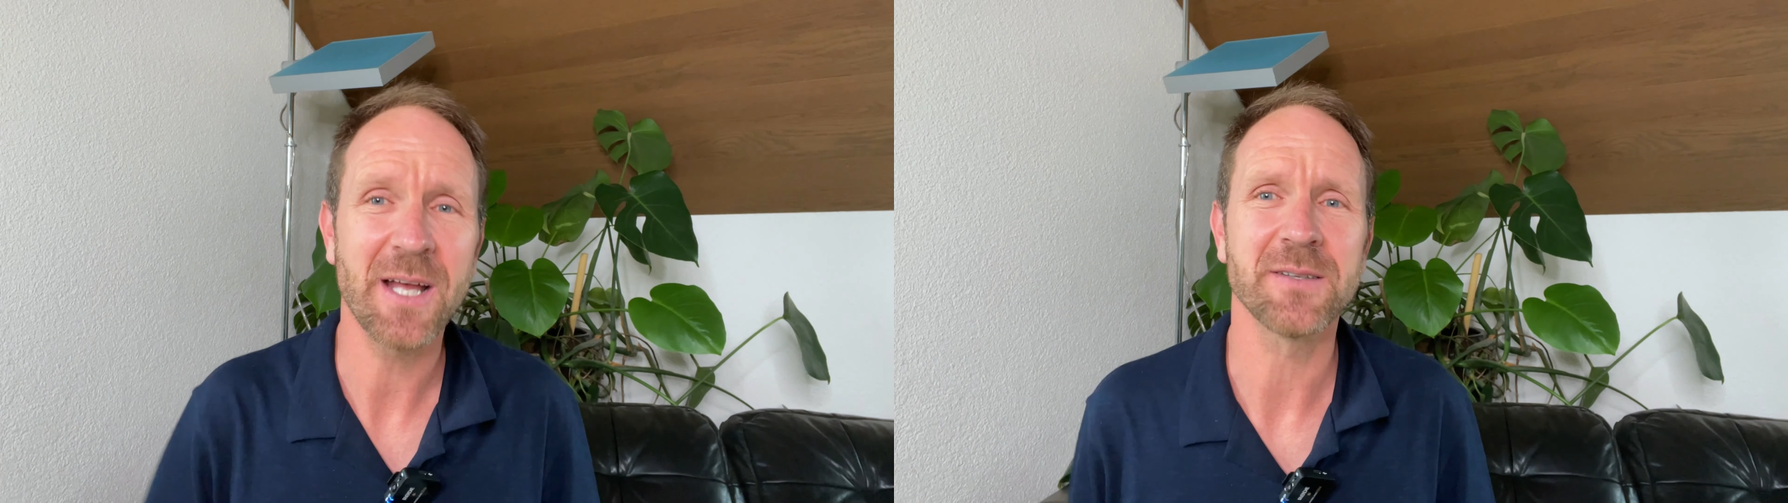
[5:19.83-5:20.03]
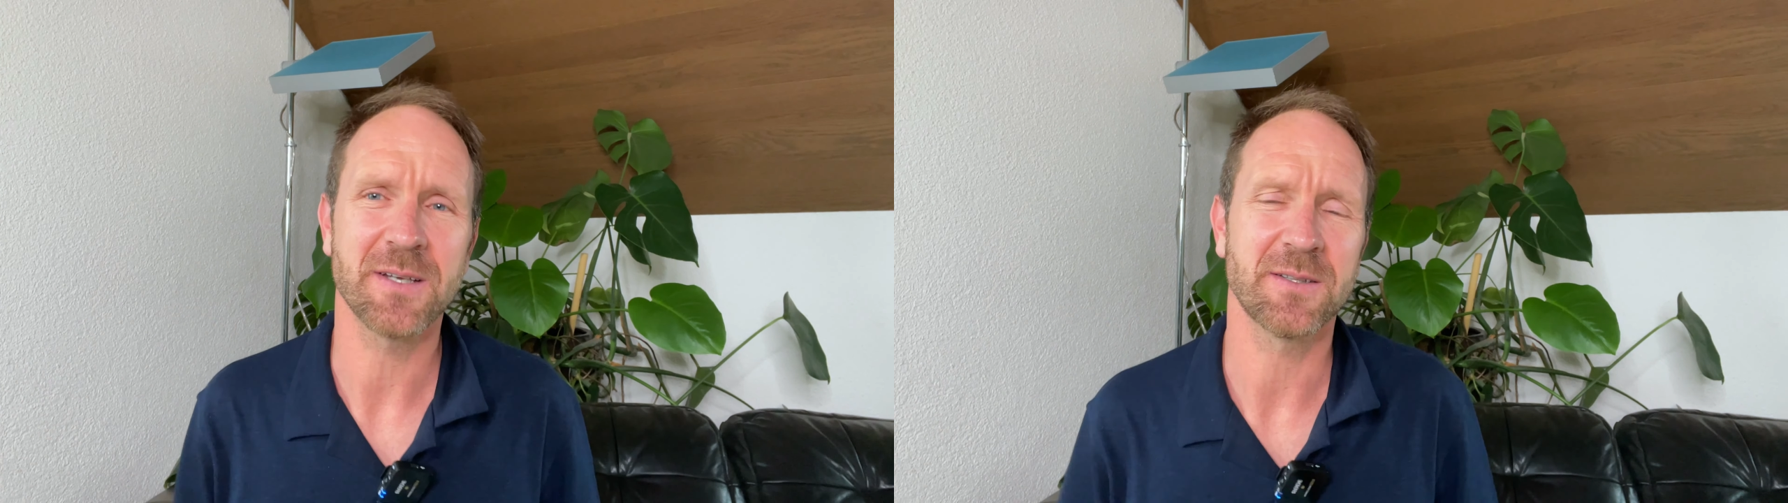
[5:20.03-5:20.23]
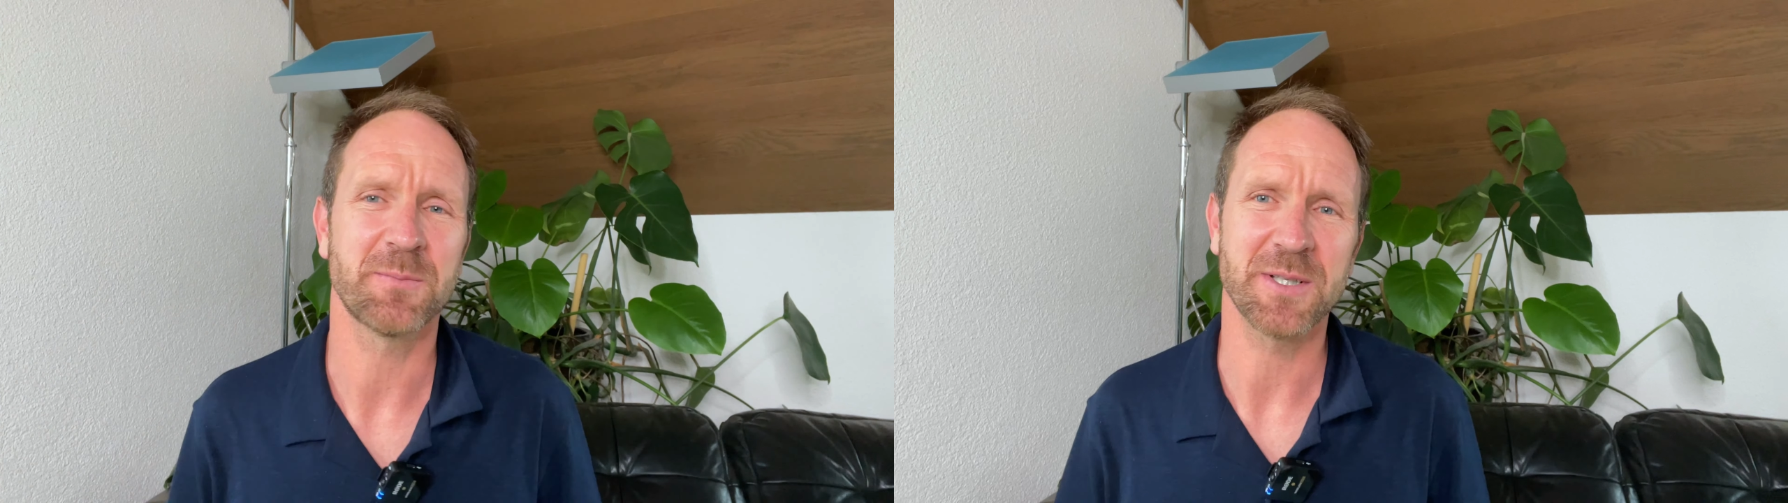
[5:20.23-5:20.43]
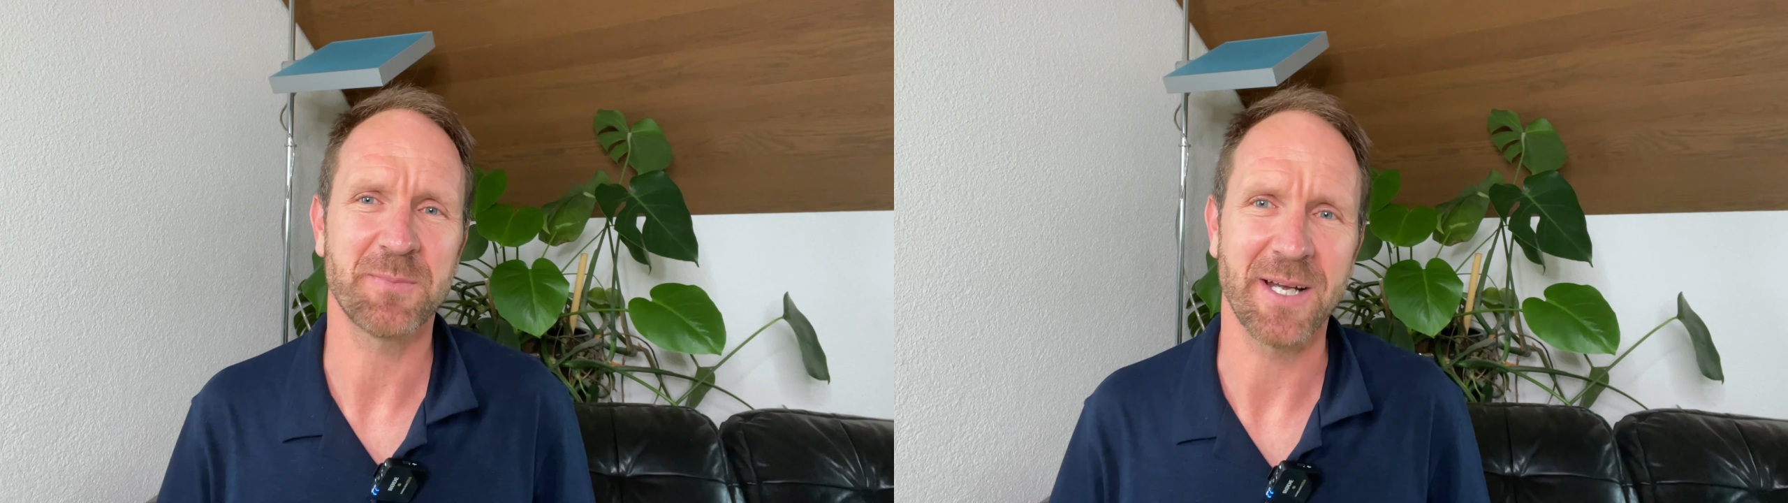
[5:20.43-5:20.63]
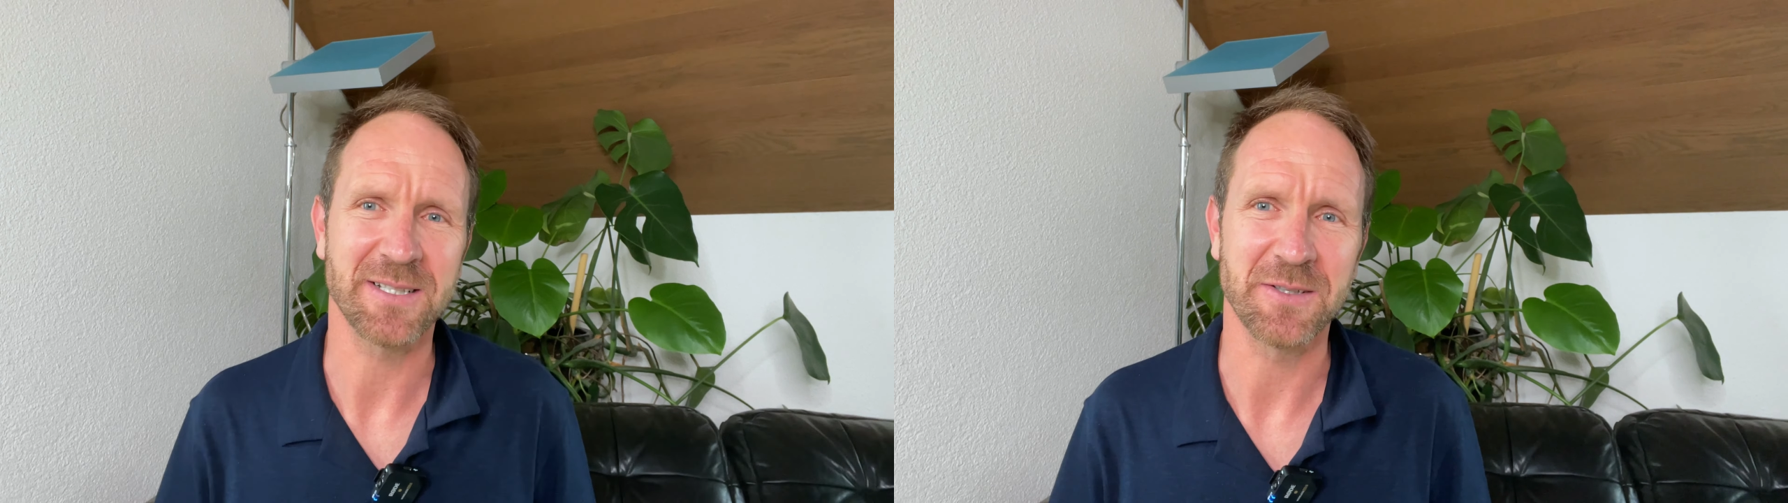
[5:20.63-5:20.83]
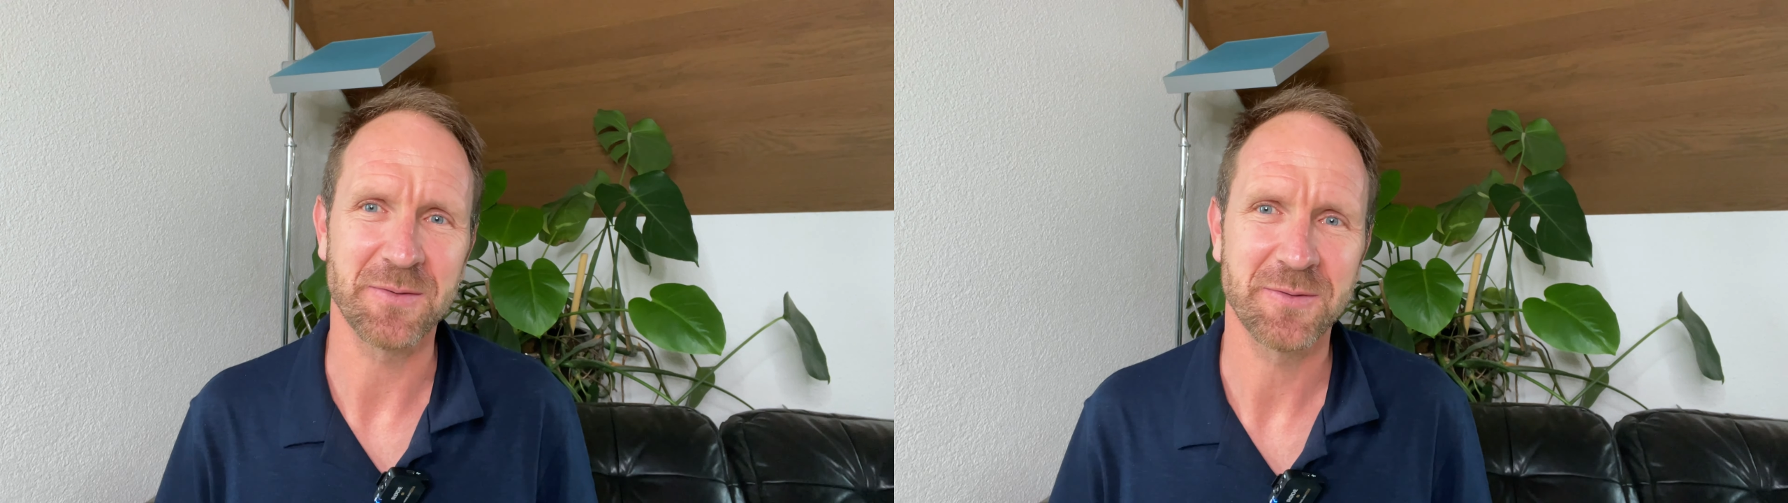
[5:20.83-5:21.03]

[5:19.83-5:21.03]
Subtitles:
else under perspective.